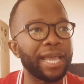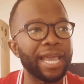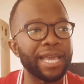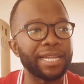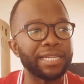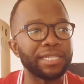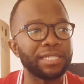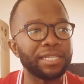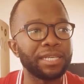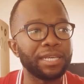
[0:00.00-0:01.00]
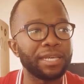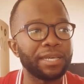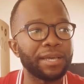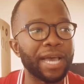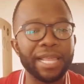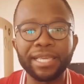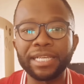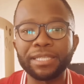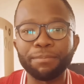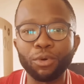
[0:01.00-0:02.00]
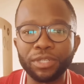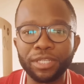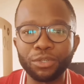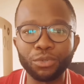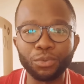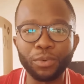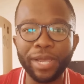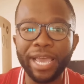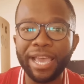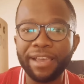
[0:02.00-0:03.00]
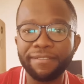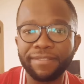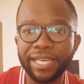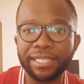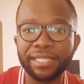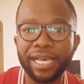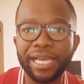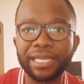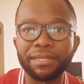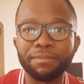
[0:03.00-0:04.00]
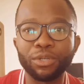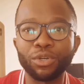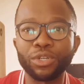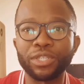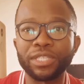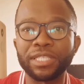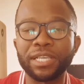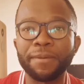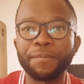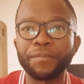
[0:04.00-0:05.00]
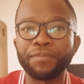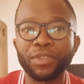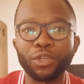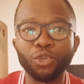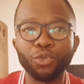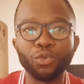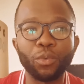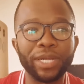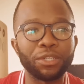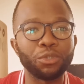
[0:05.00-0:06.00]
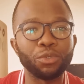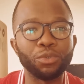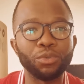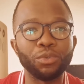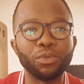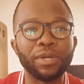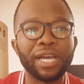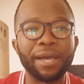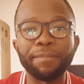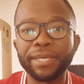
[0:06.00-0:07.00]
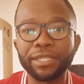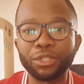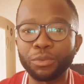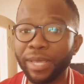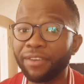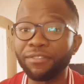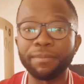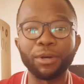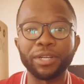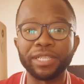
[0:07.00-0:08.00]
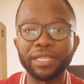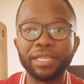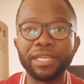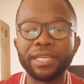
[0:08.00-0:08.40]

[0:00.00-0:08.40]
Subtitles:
And I think it's important to have that side, because you do want to appeal to everybody